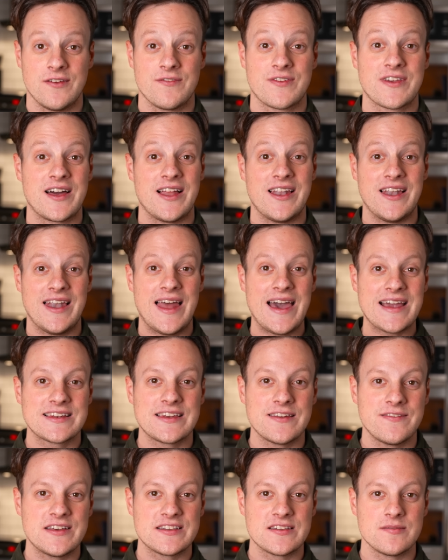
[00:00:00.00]
of
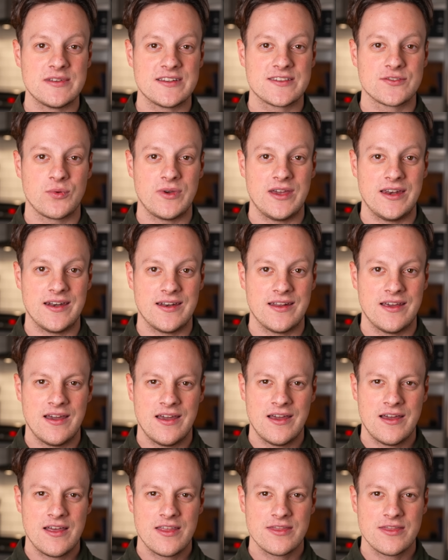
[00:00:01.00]
collectivism in Sweden,